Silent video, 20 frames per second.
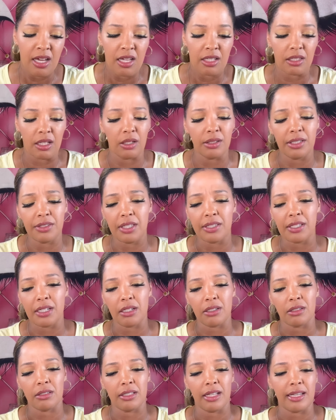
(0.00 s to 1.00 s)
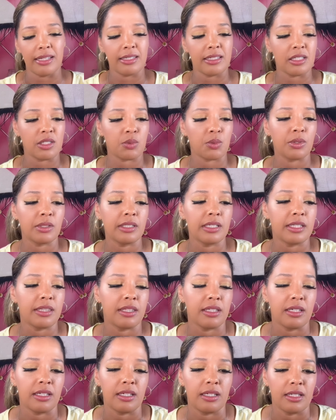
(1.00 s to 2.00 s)
The only thing that I don't like is really
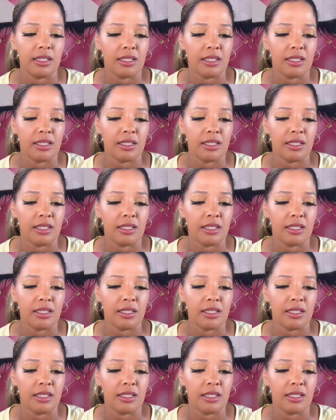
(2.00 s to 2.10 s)
the